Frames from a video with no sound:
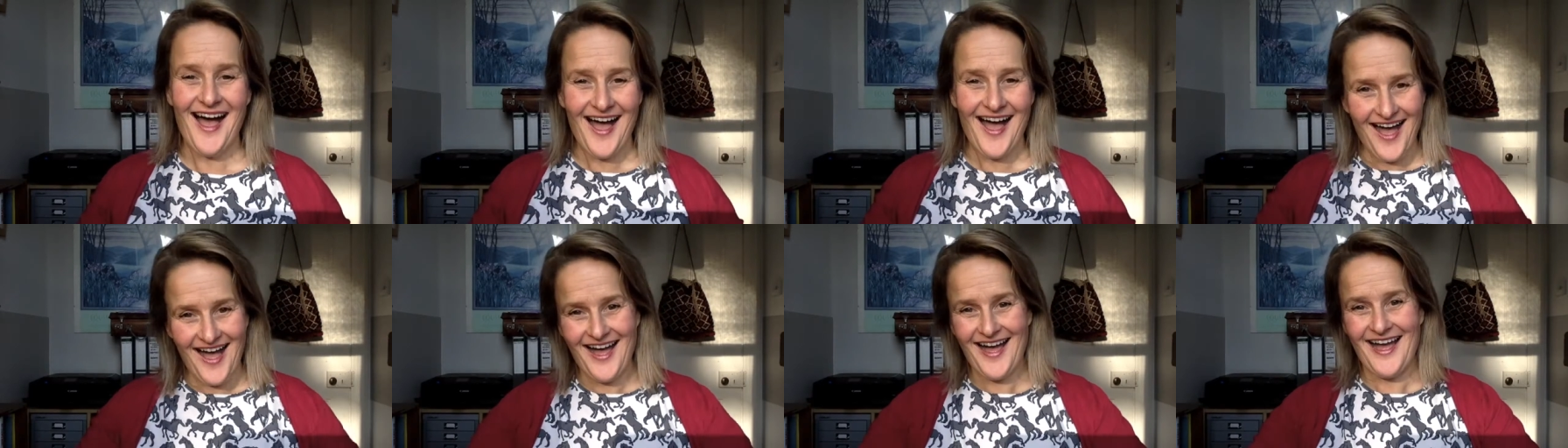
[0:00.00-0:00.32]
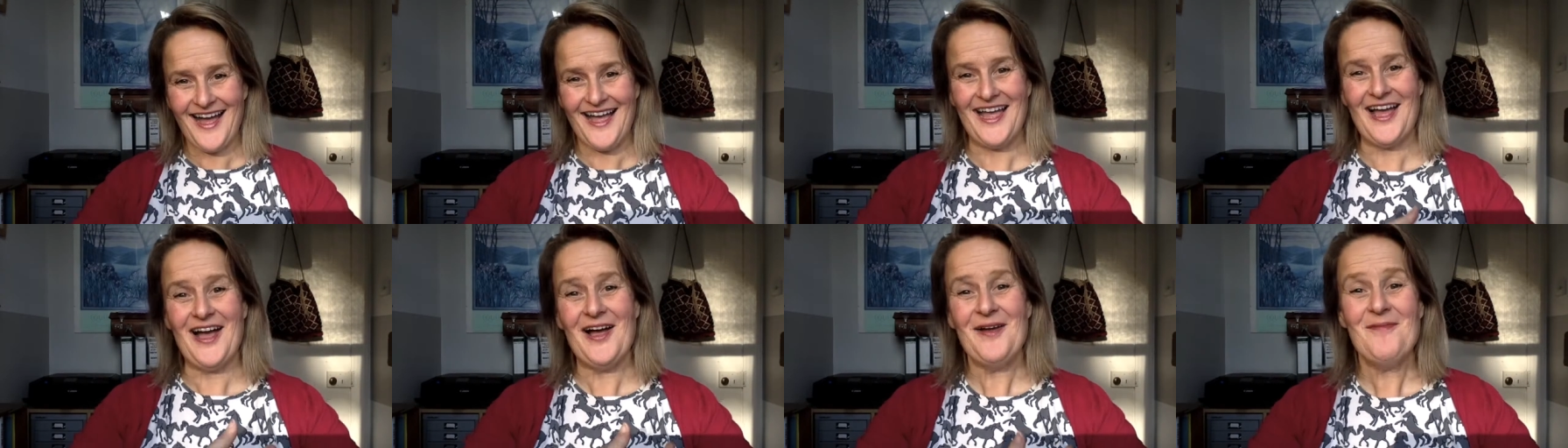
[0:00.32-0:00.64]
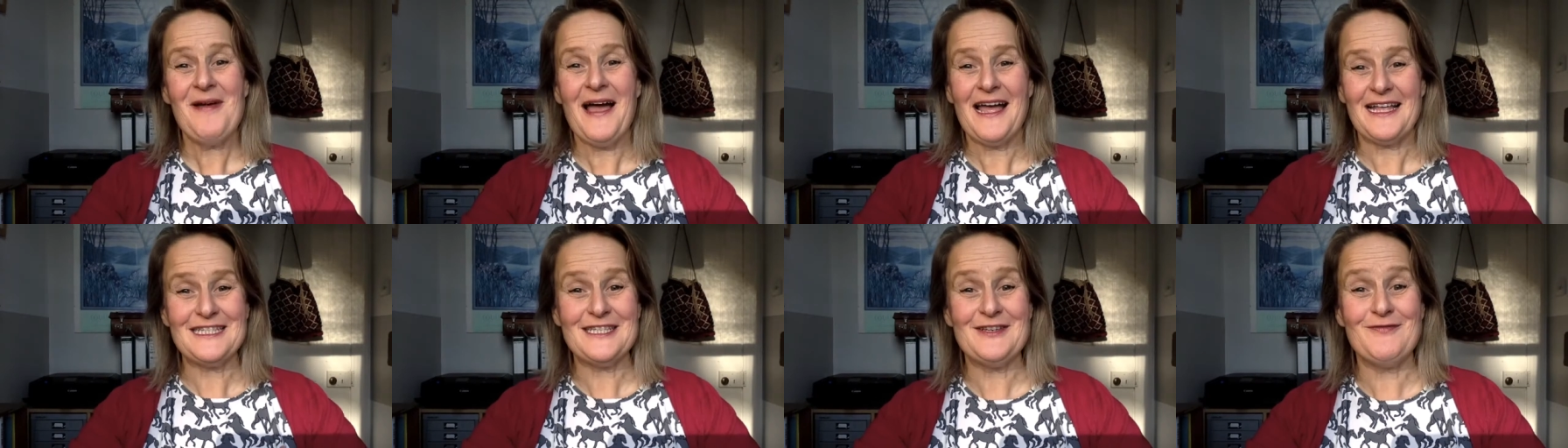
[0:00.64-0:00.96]
Hi, I'm
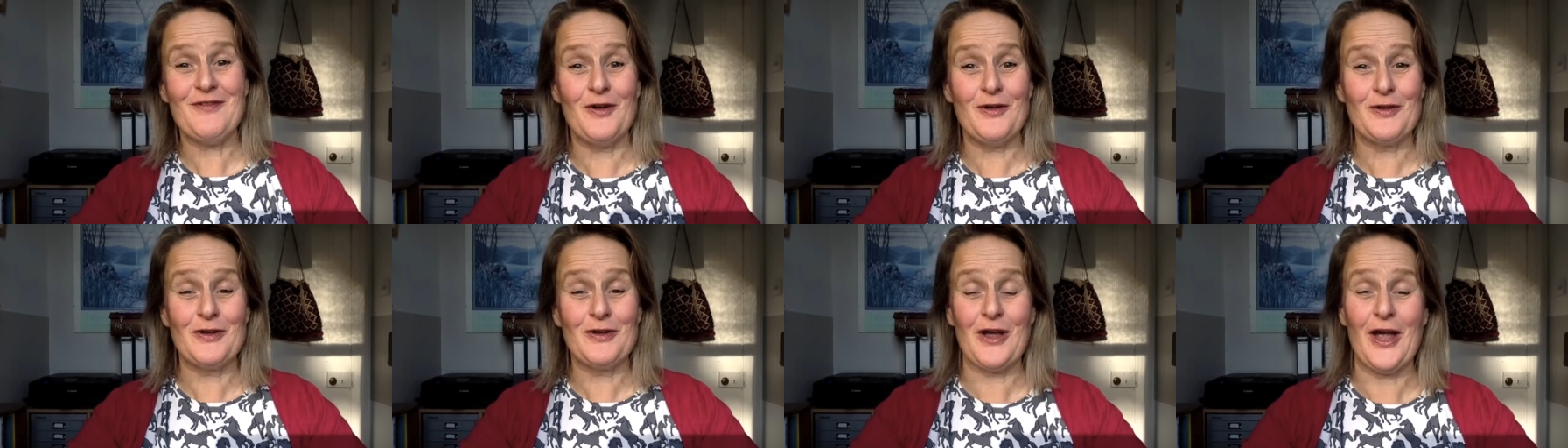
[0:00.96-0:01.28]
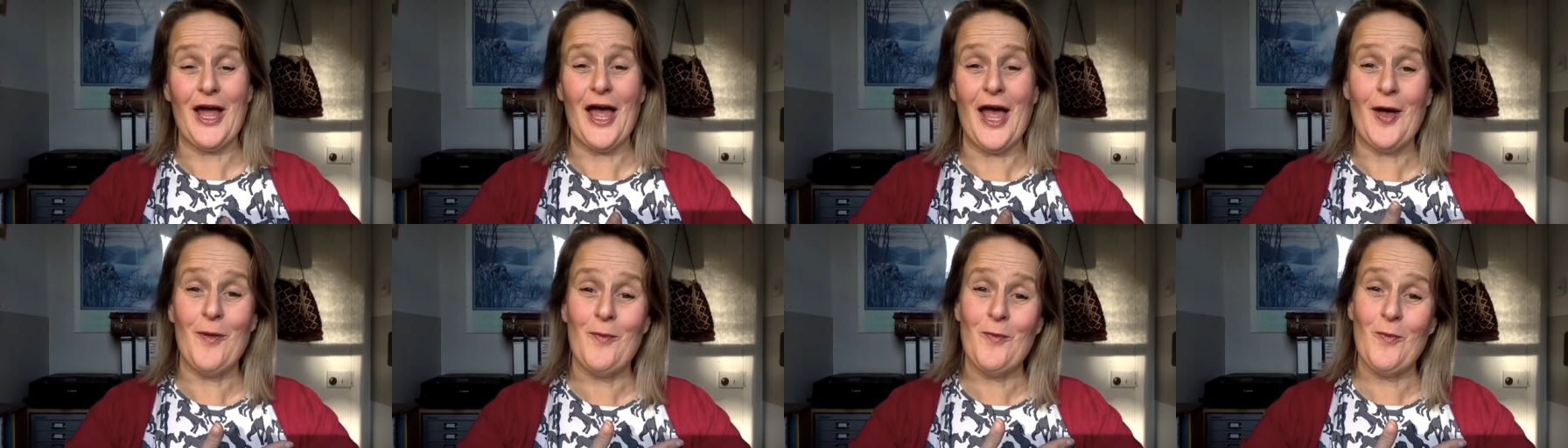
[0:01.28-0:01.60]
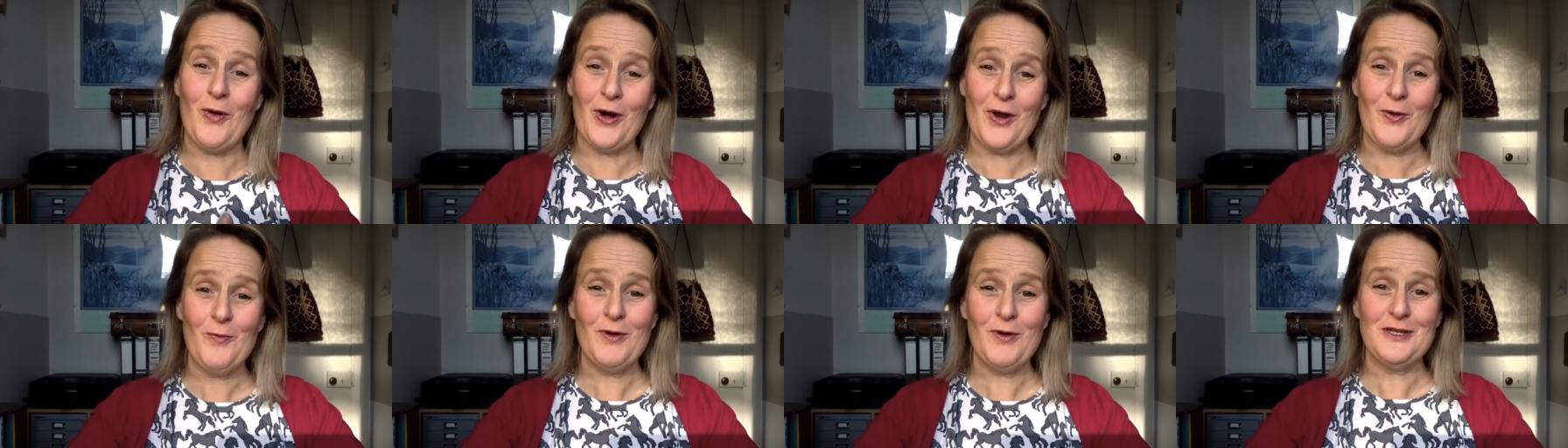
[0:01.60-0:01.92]
Hattie Voelcker, and
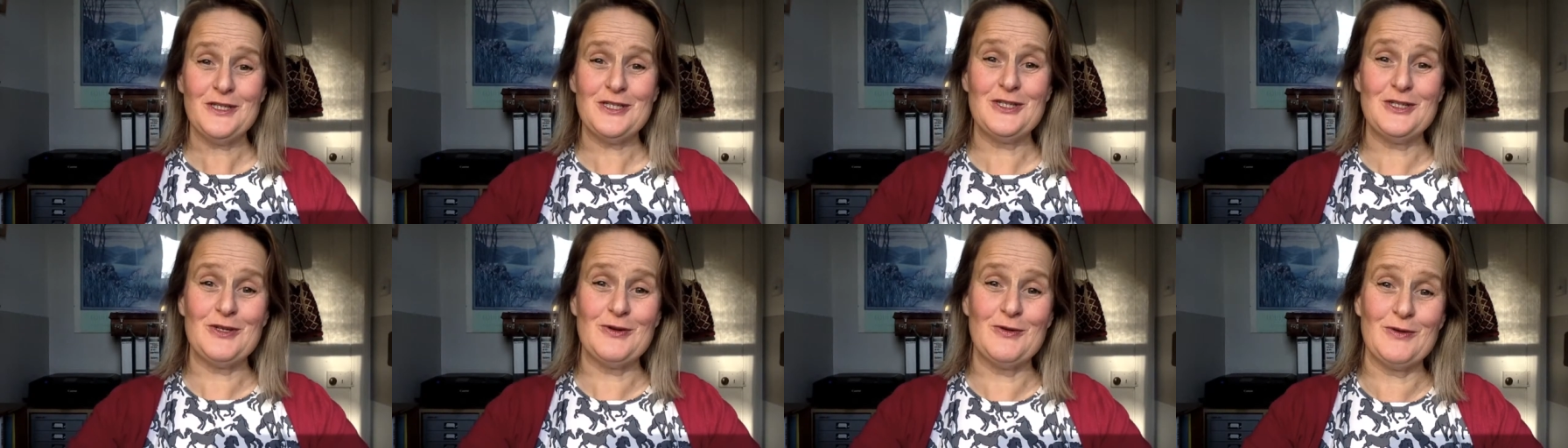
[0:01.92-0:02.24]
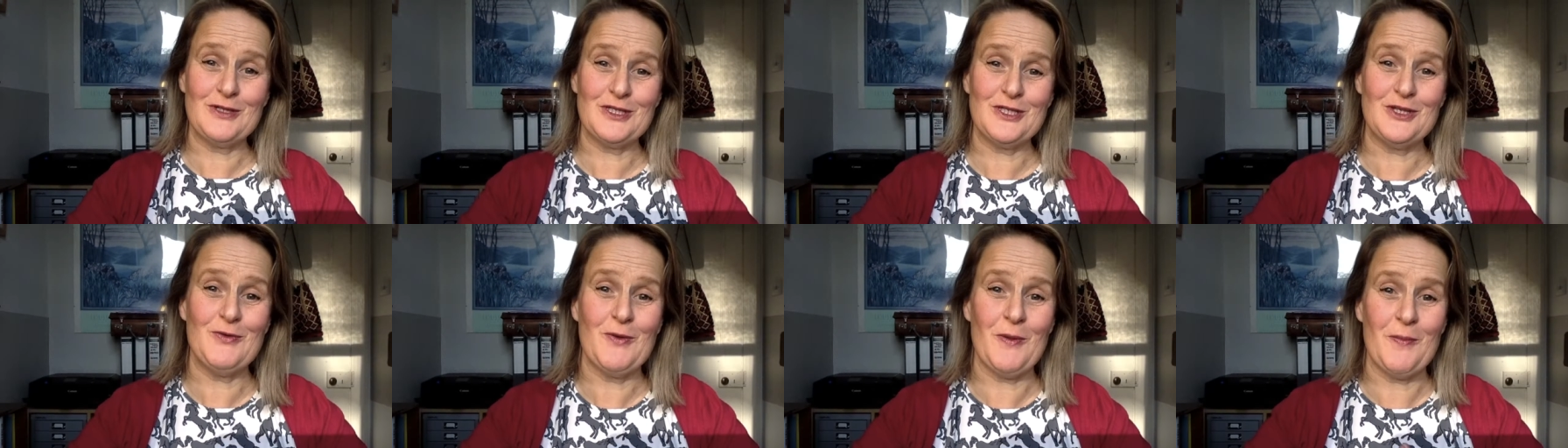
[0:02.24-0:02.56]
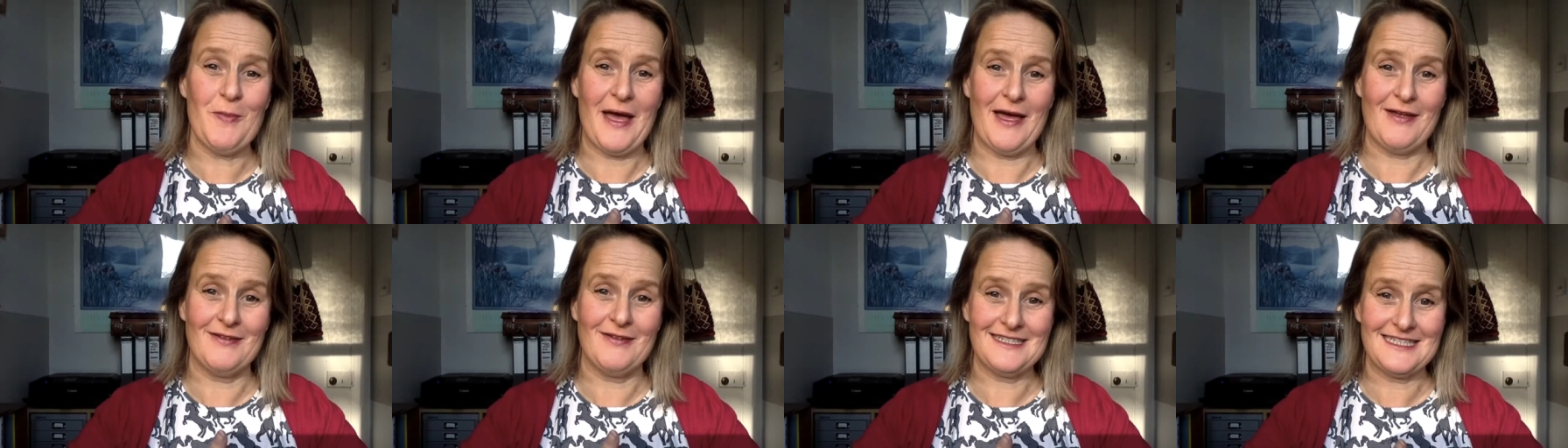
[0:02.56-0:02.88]
what I want to talk to you
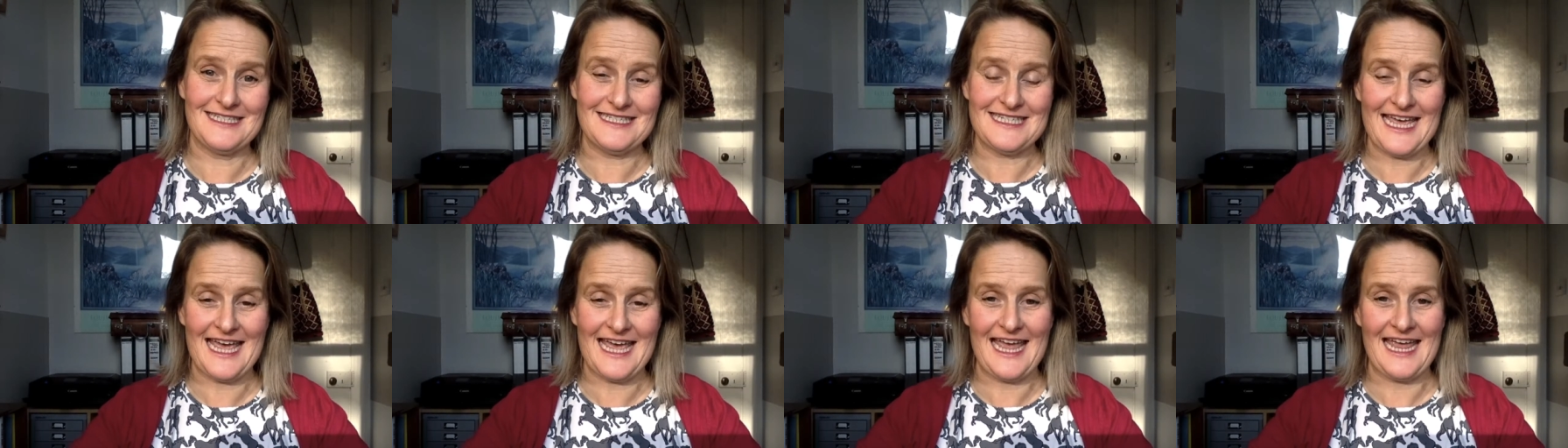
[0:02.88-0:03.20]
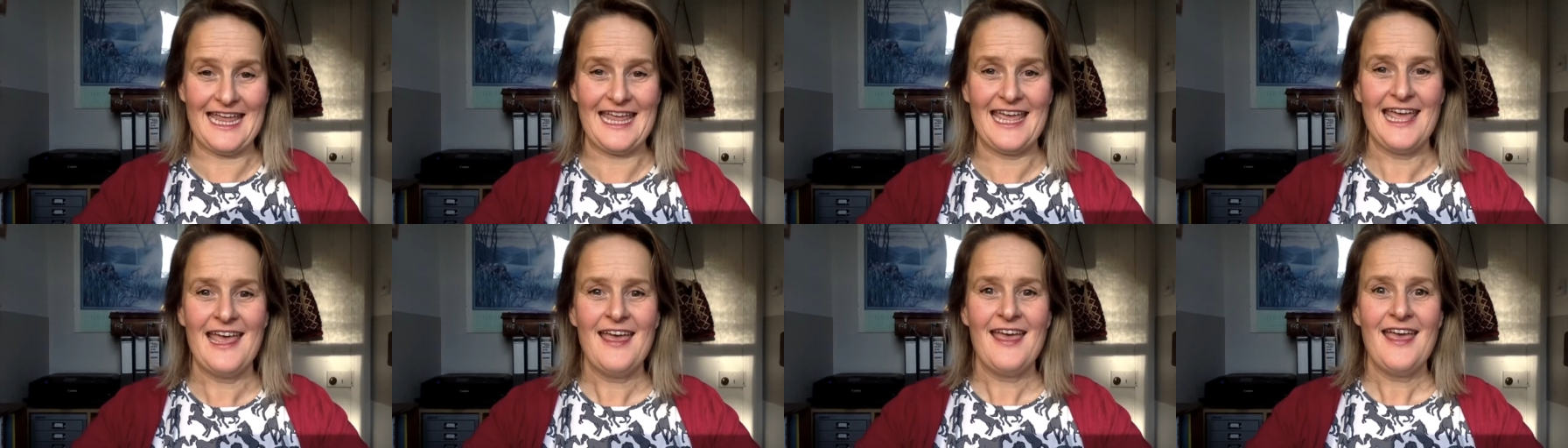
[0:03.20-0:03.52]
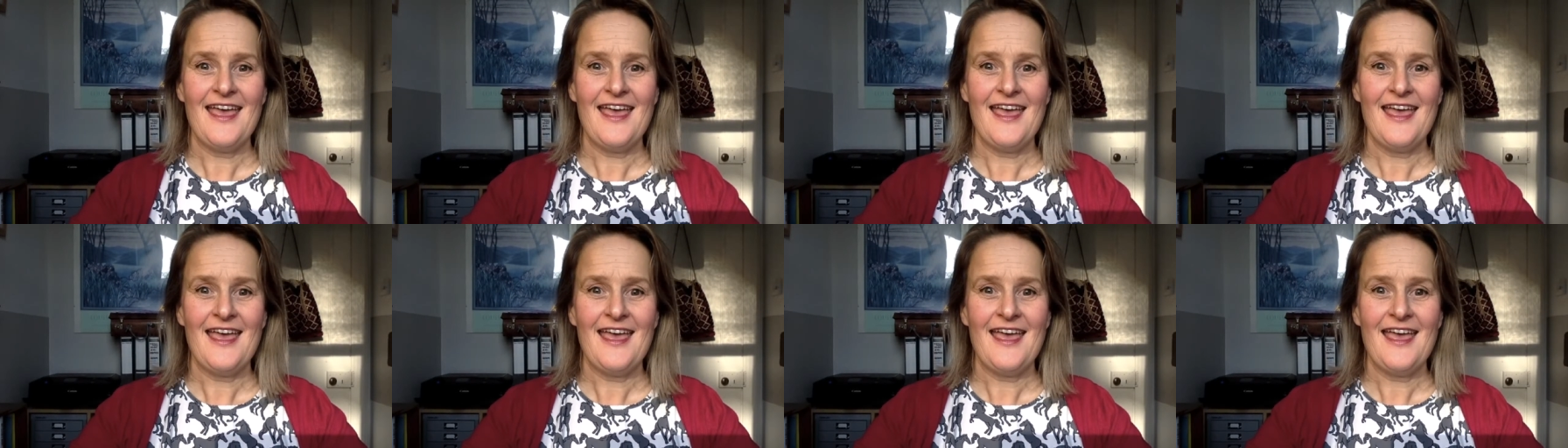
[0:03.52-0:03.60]
about today